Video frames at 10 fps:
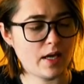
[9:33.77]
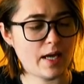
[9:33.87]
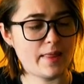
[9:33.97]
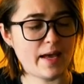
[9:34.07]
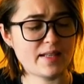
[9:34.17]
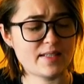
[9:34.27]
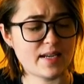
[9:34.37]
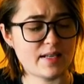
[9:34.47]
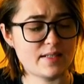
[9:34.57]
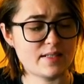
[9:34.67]
in that
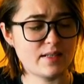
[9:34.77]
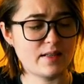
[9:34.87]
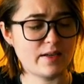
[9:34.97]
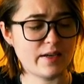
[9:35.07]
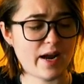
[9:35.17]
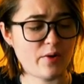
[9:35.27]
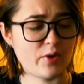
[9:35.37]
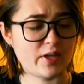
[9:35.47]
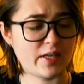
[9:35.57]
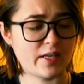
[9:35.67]
sense, they're not
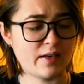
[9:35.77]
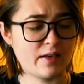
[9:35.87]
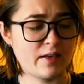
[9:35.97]
really